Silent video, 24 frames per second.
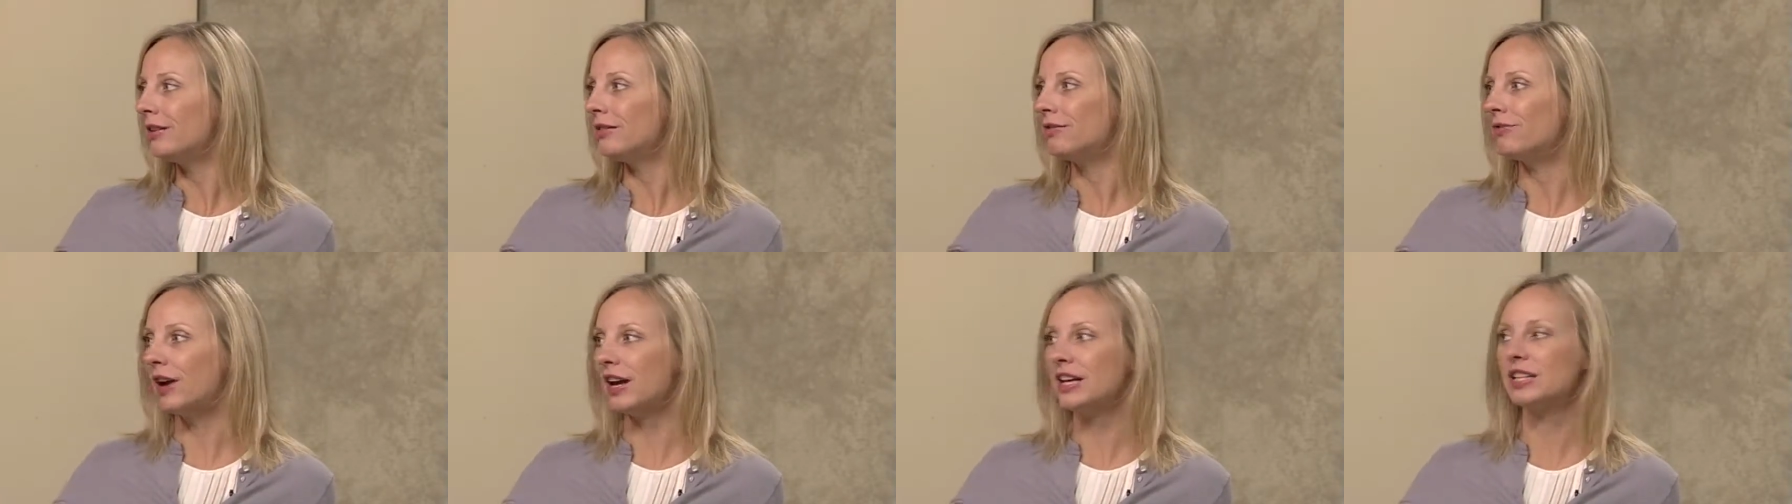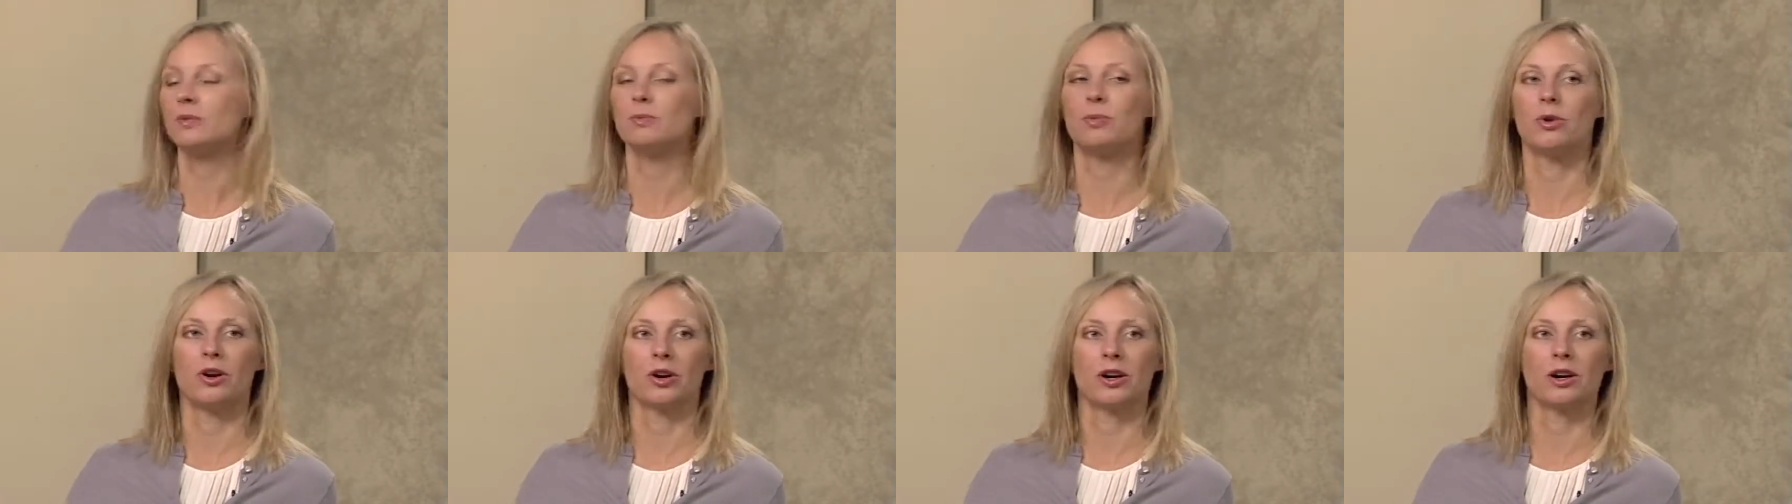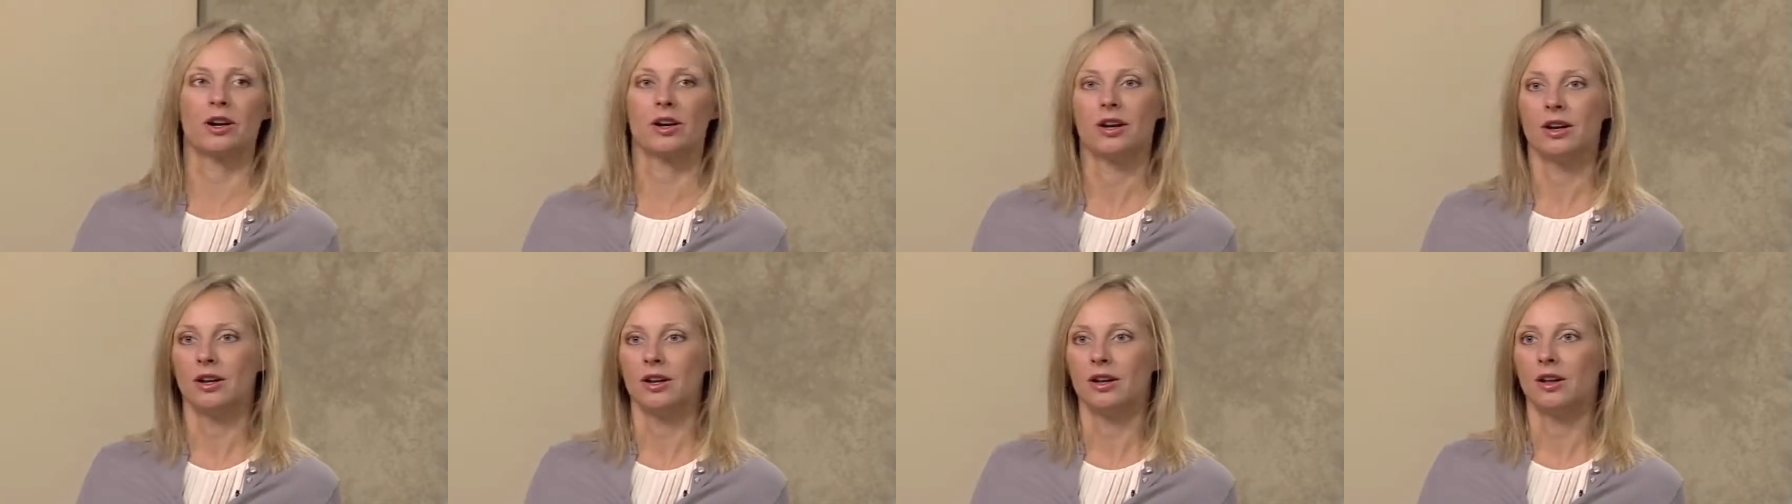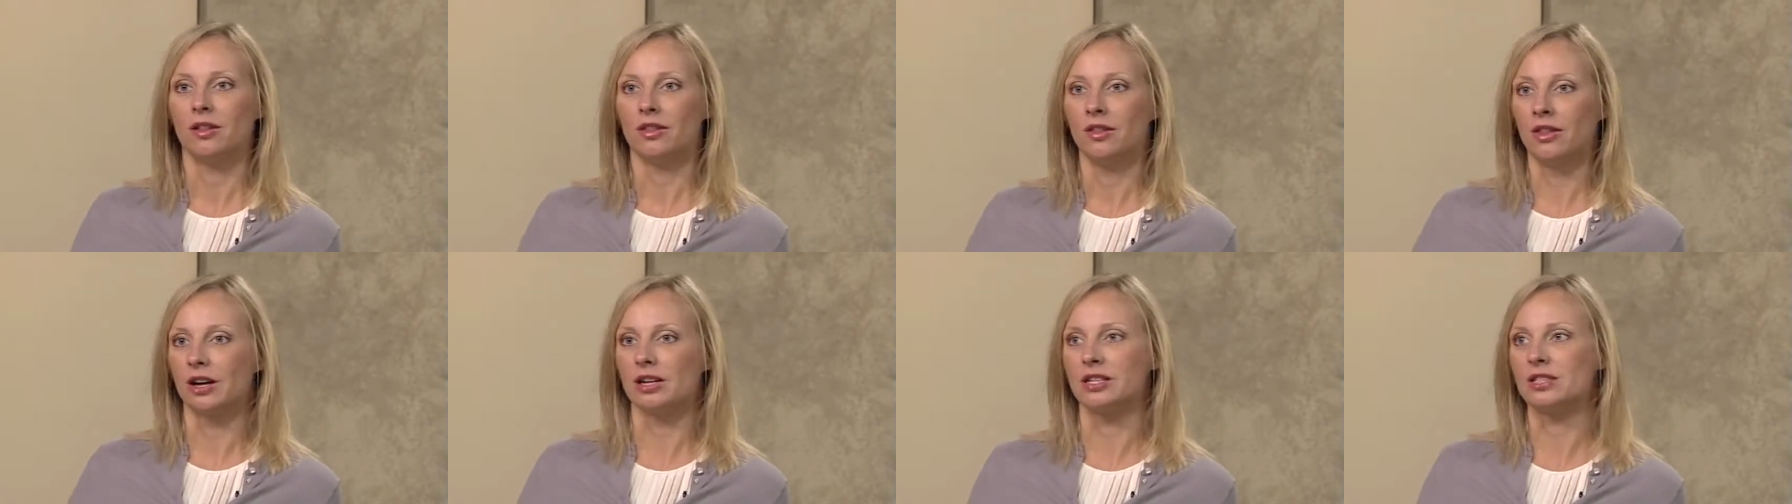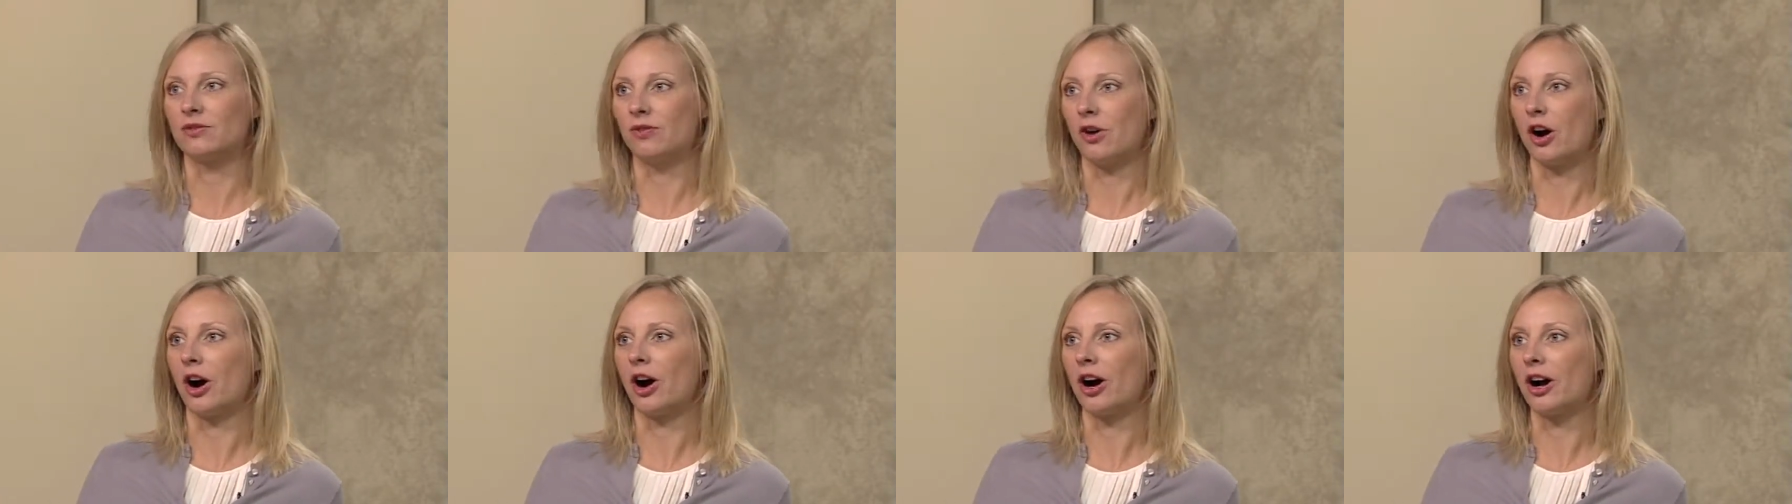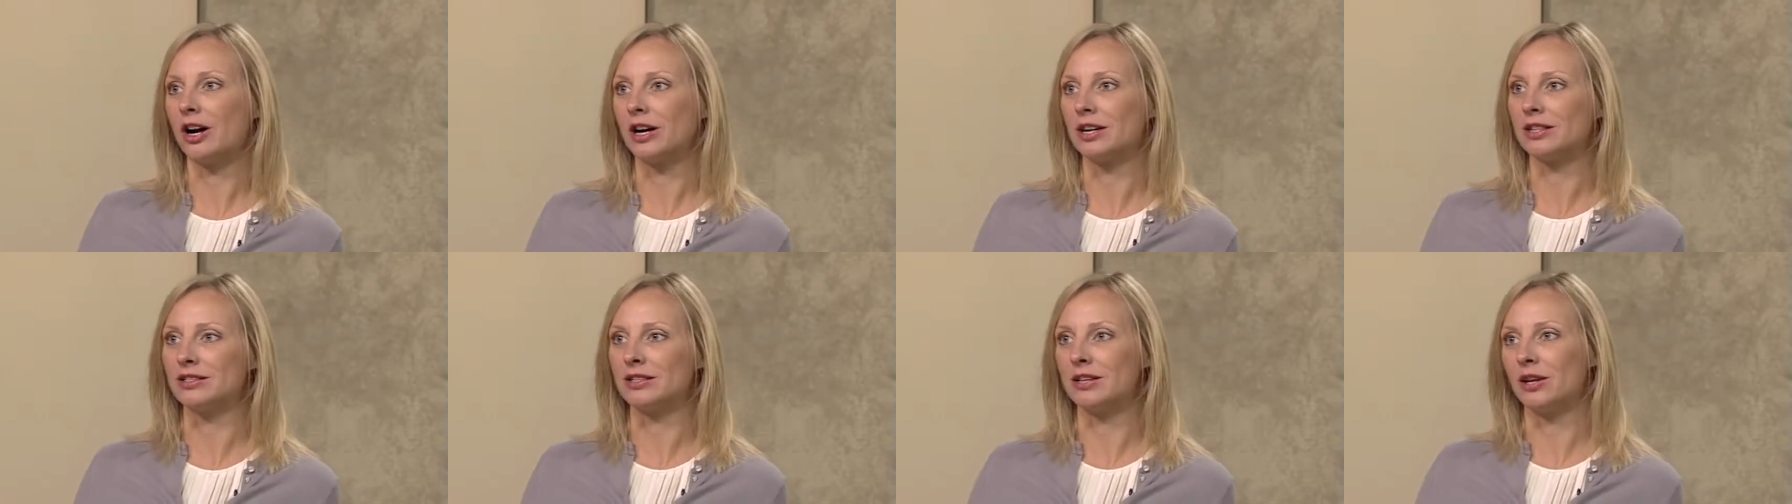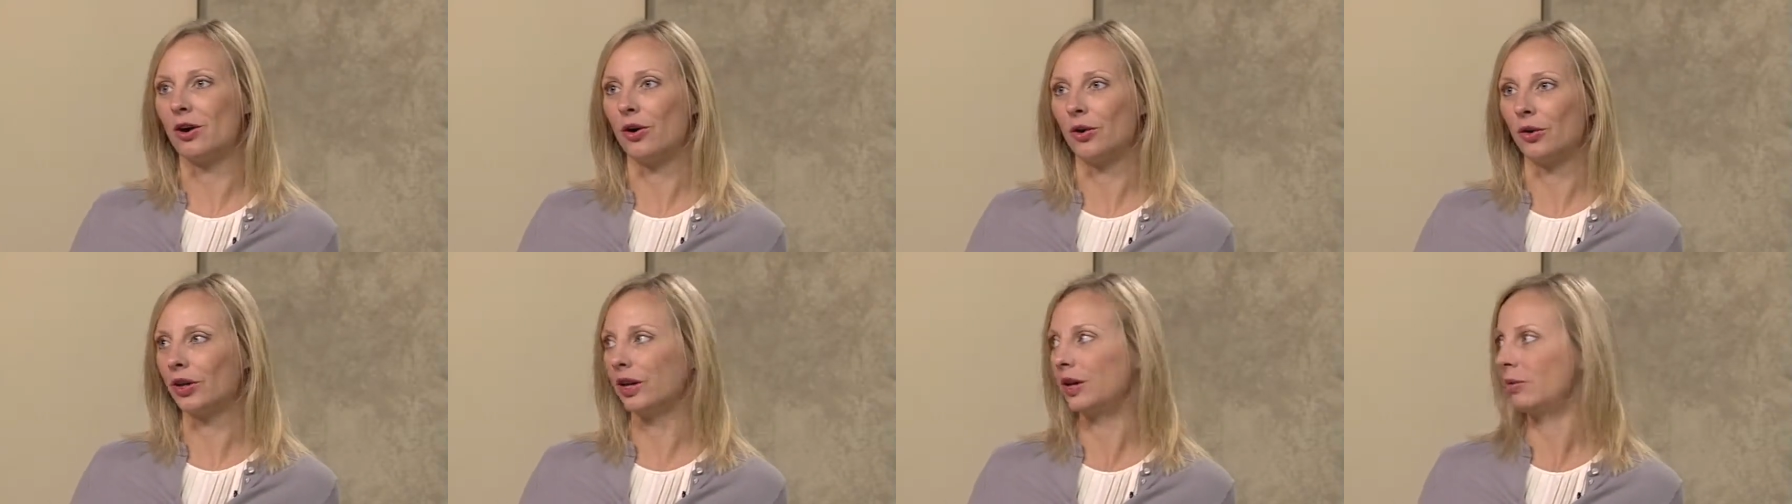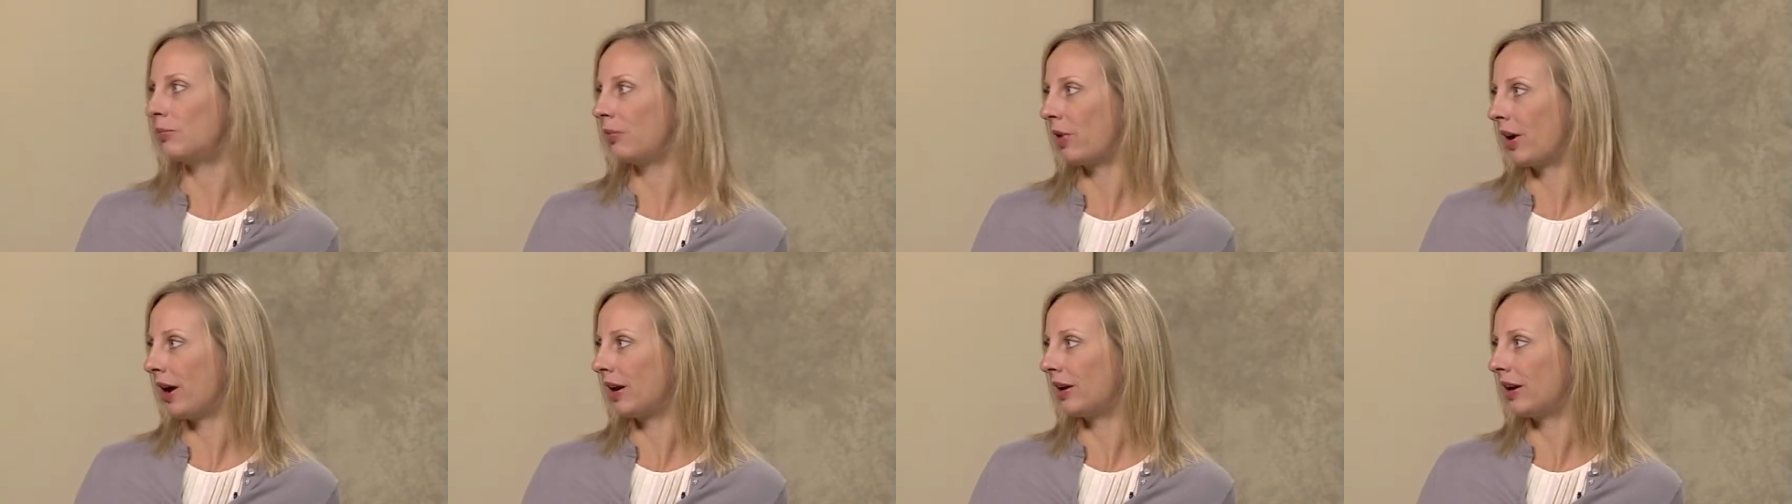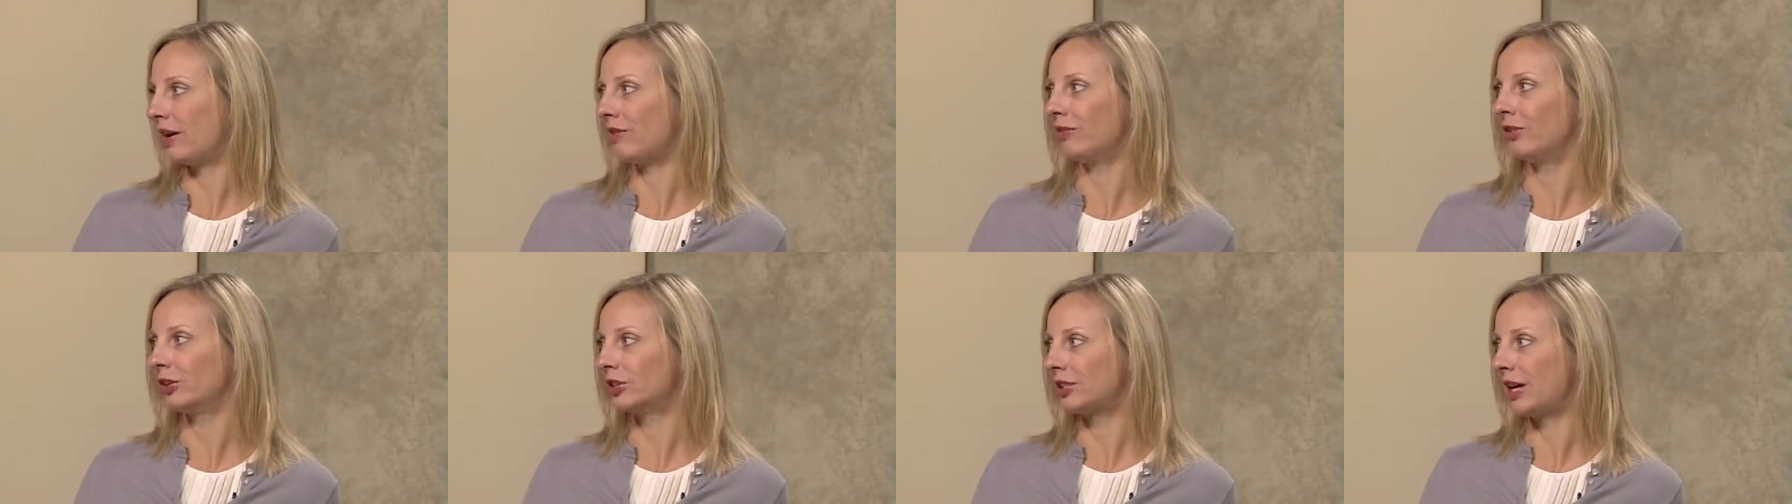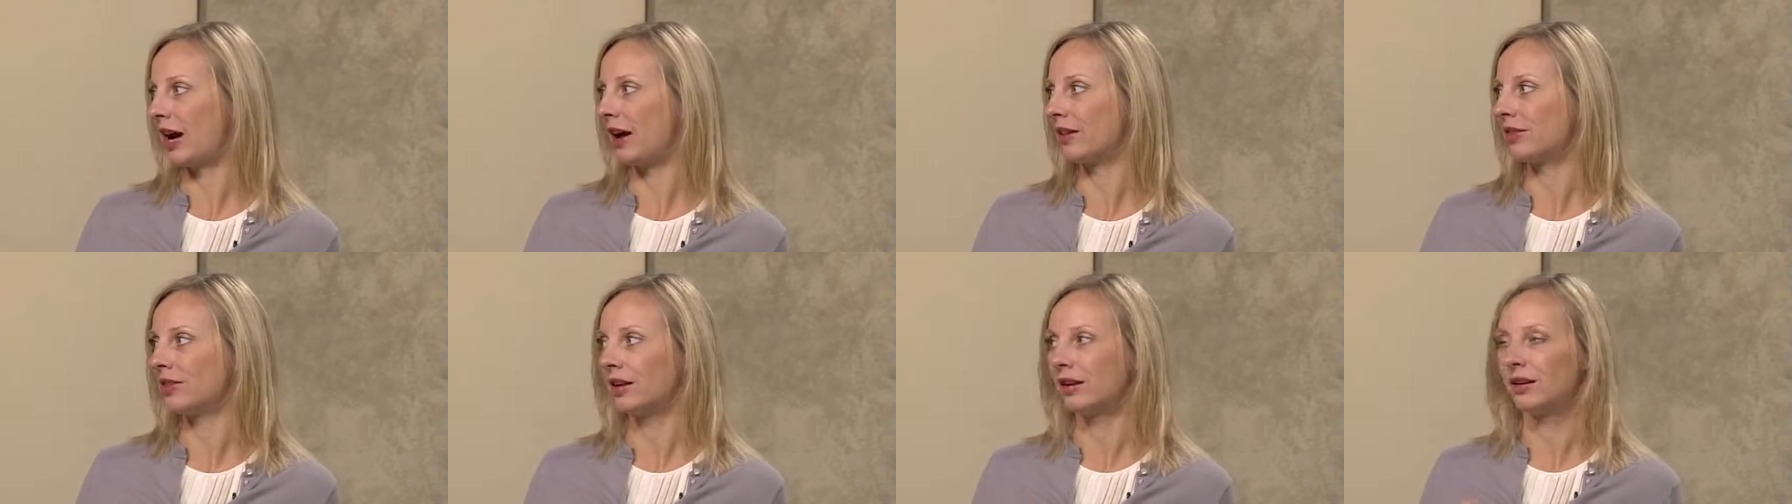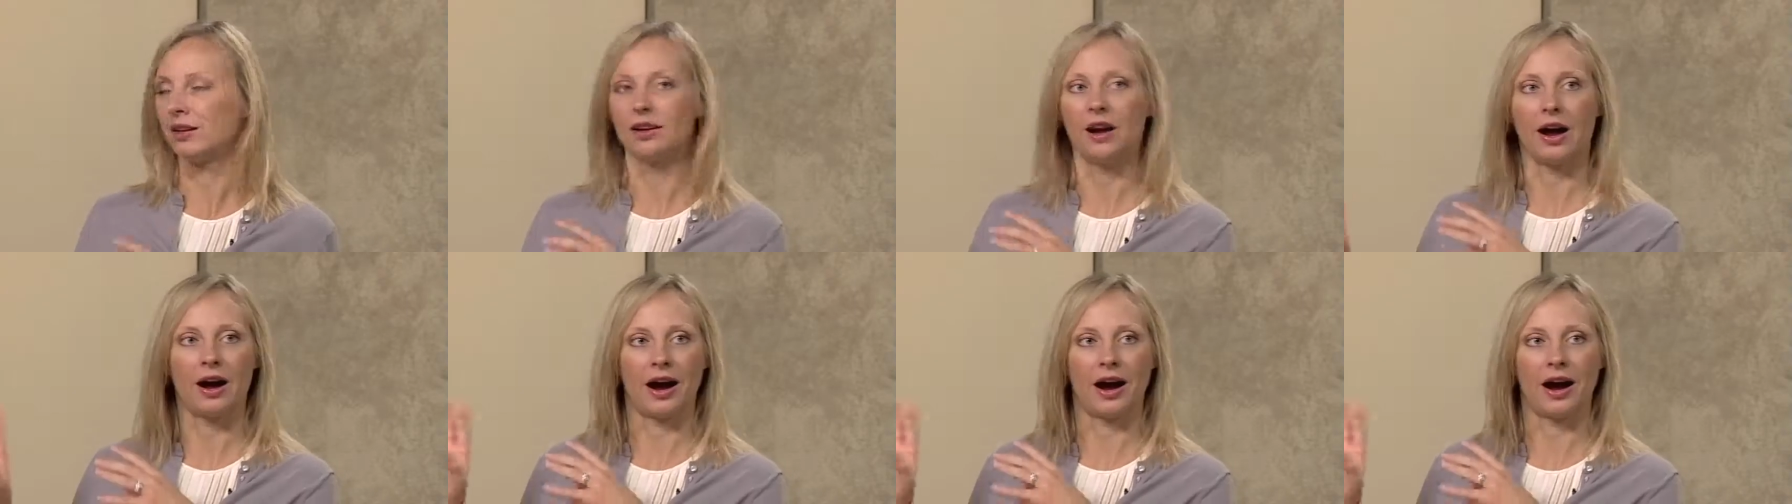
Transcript: Facebook thus far is the only brand I've looked at that